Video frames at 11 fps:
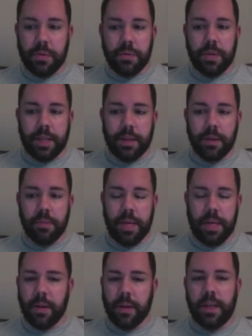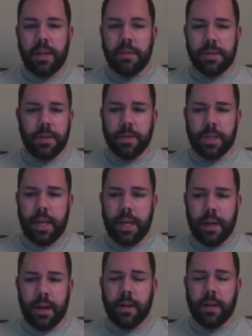like, their meal, and it was over
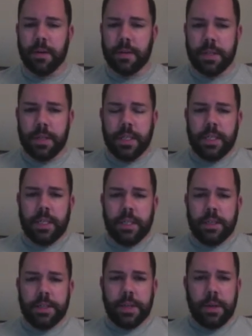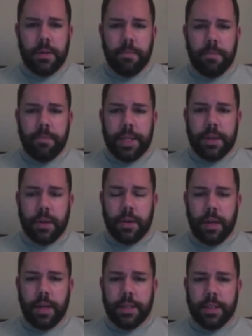$10. So it's hard
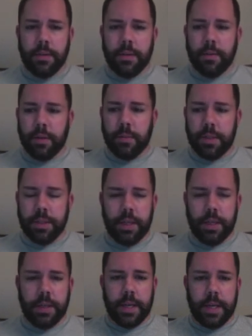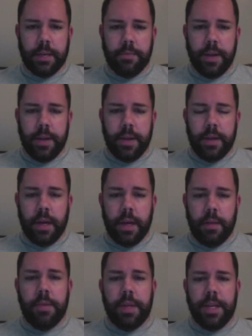not to go over a budget like that.
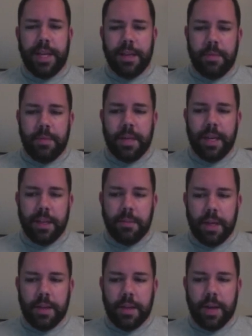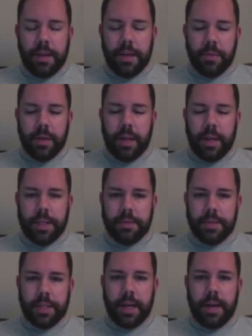But again, at the beginning of the month, I didn't realize I
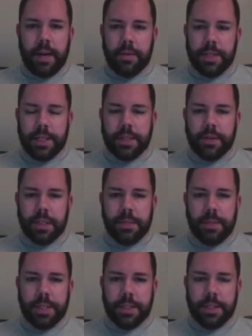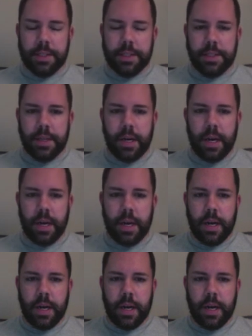was going to have those extra expenses. I